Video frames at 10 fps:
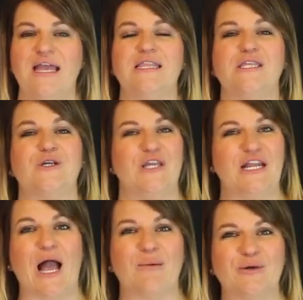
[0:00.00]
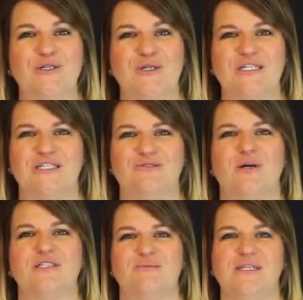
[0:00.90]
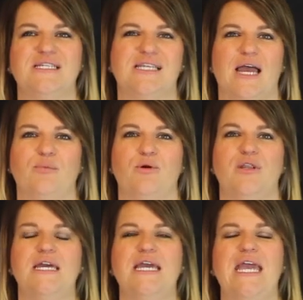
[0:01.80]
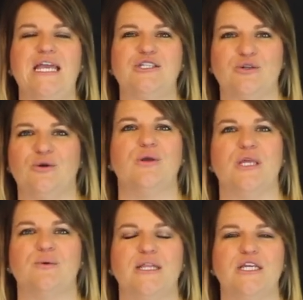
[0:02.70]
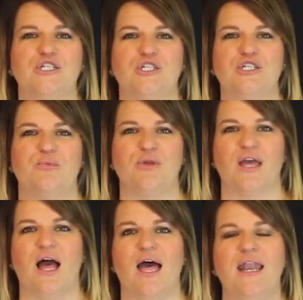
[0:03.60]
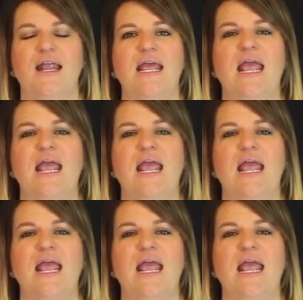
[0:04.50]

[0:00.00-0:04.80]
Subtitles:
that they're getting opportunities as well to be discipled and to grow in their relationship with God.